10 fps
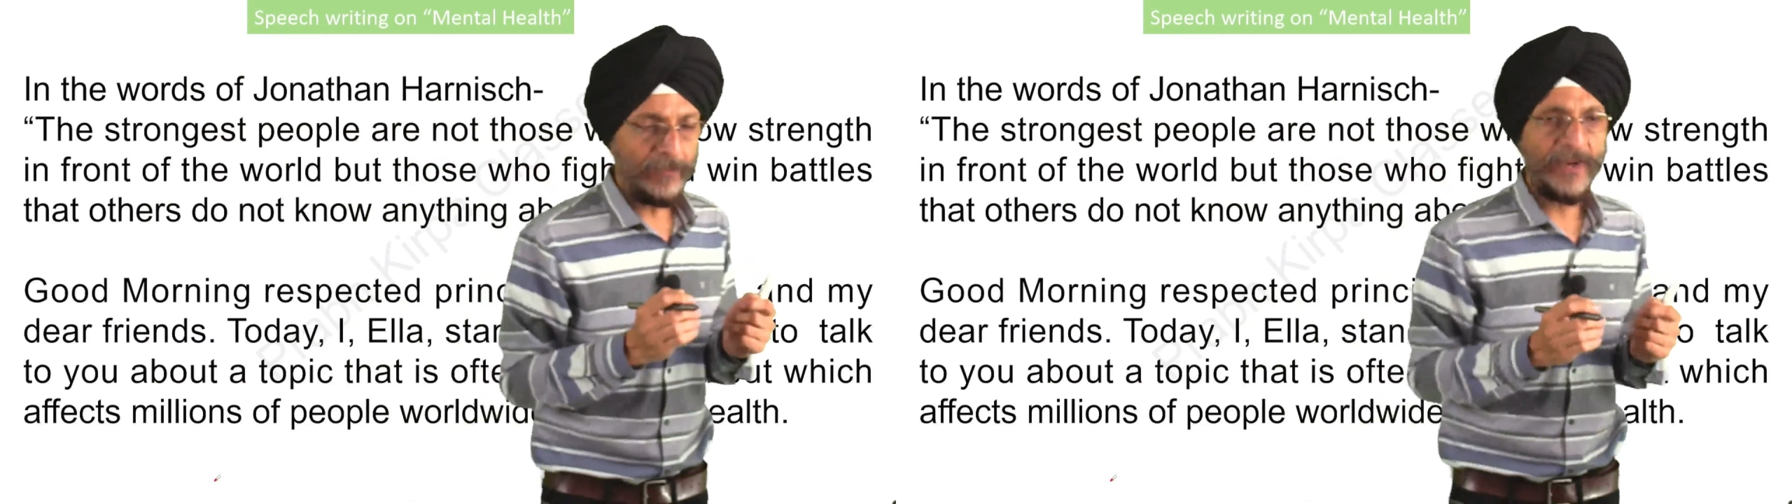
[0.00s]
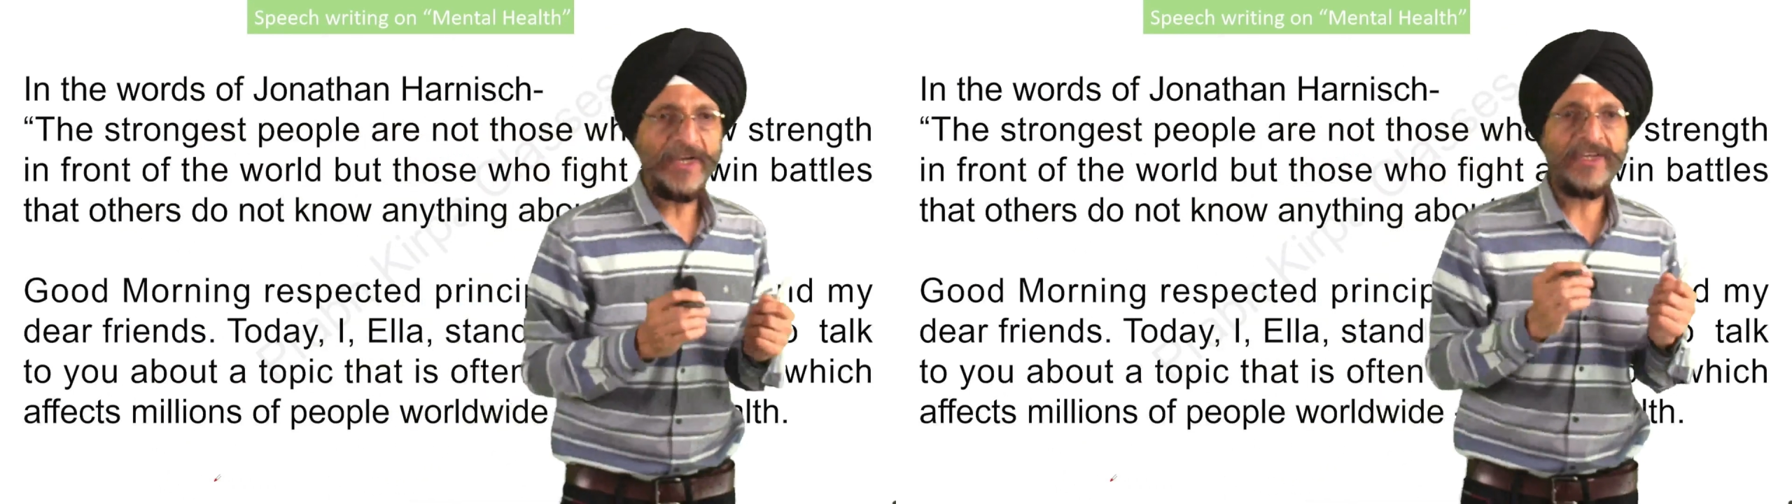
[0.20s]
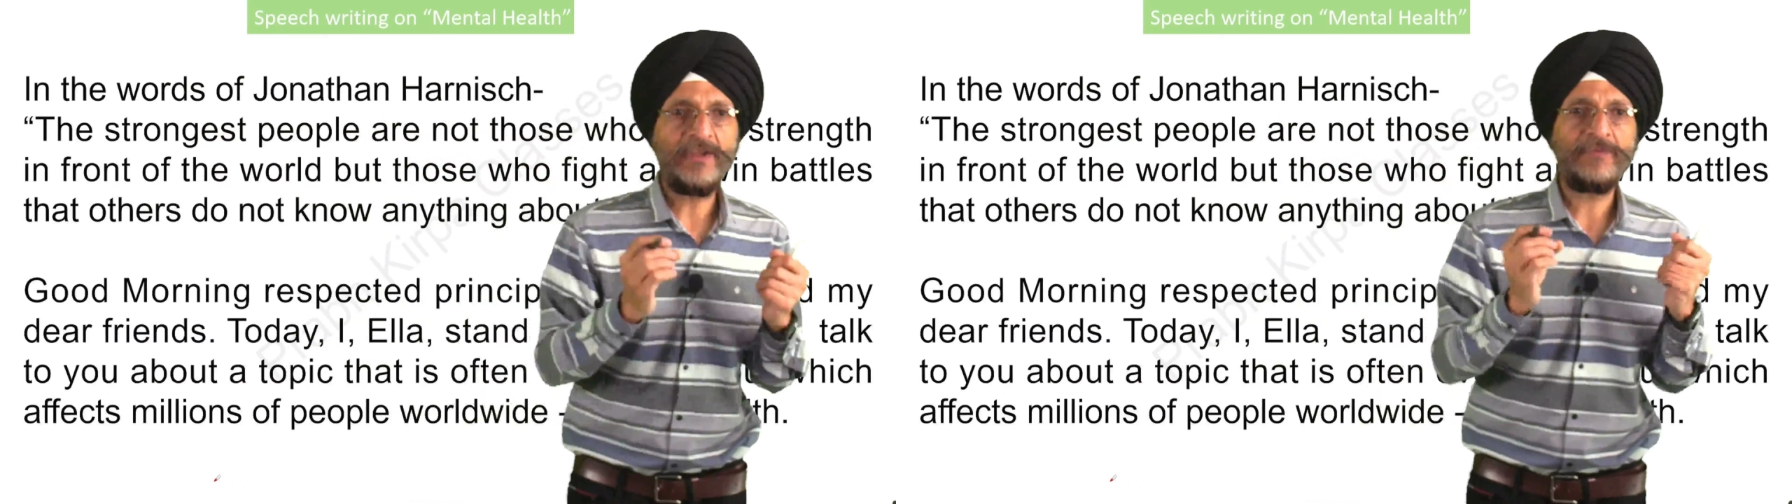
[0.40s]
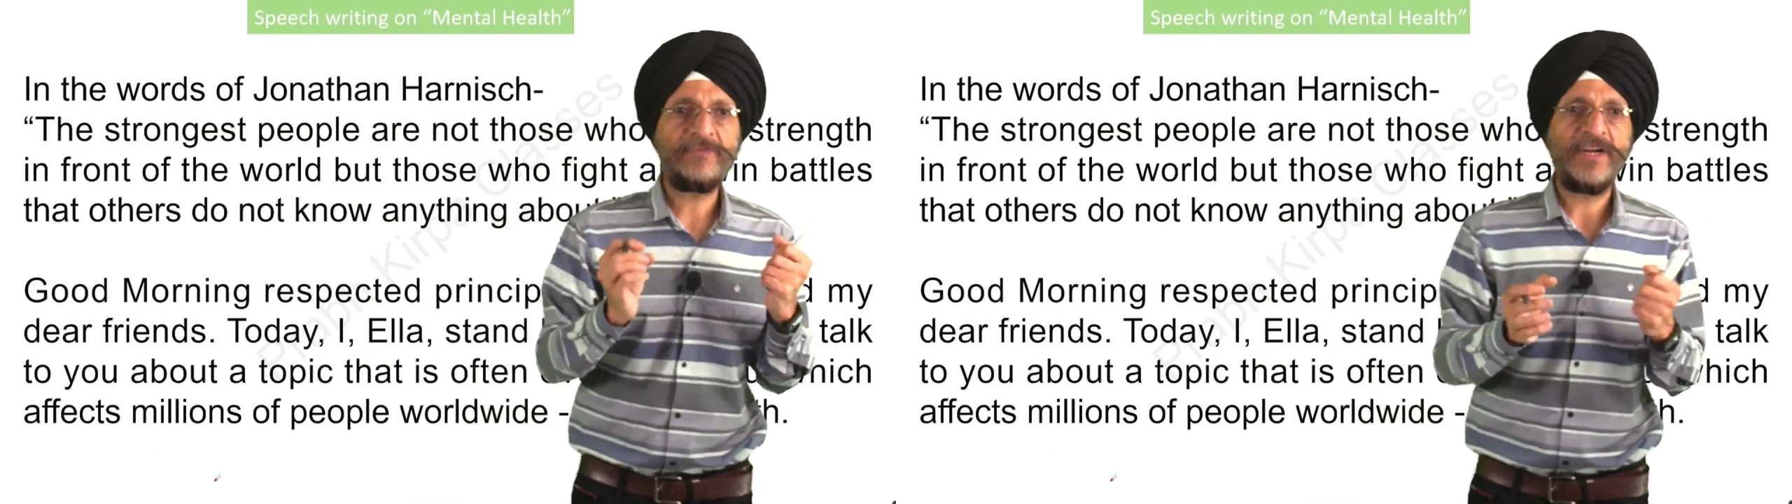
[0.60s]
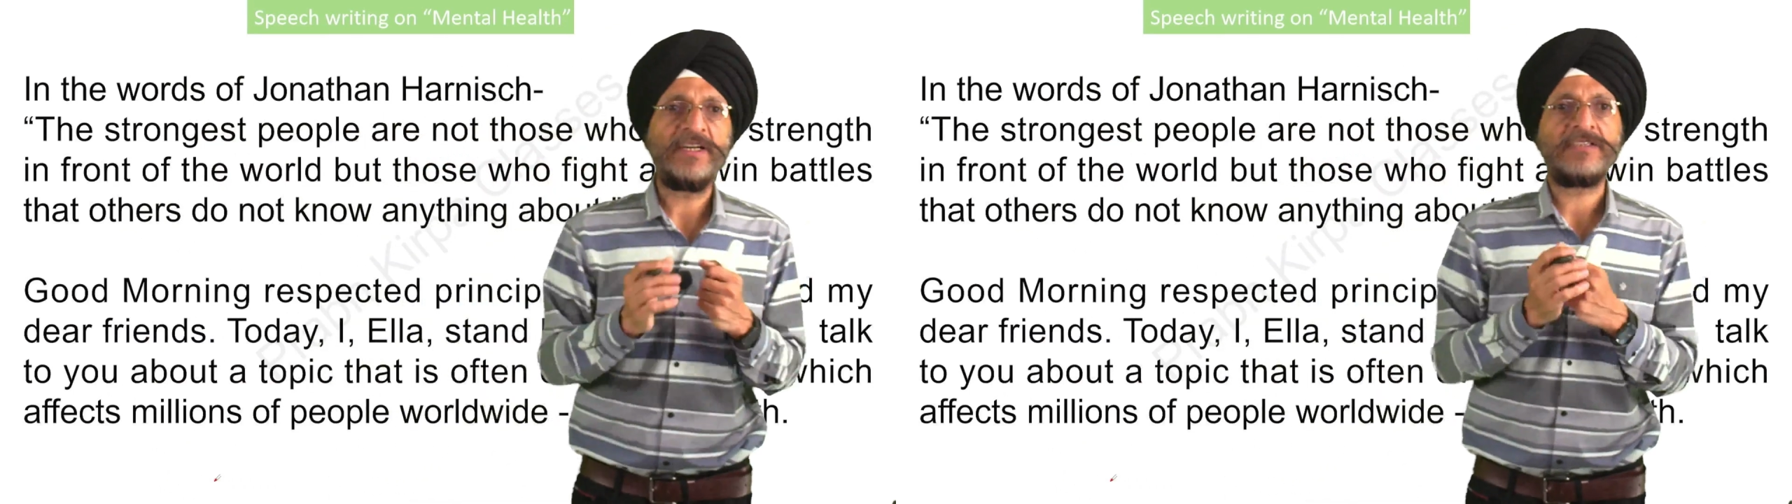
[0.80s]
my dear
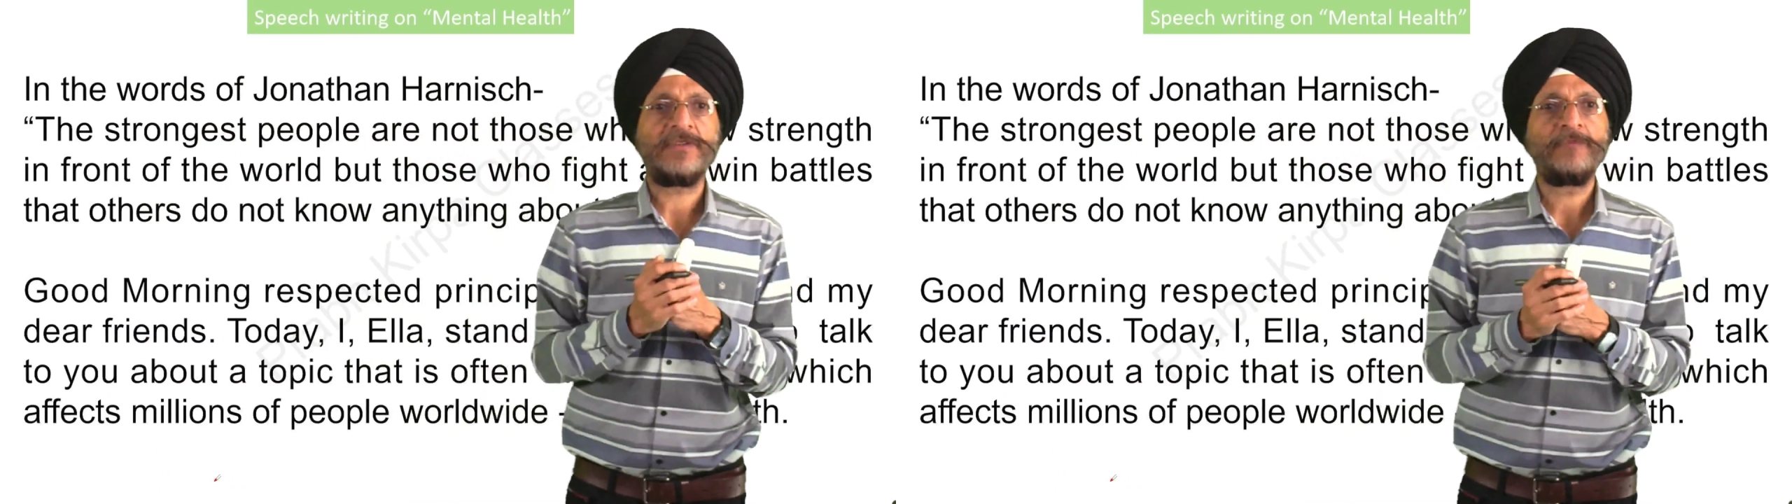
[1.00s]
friends.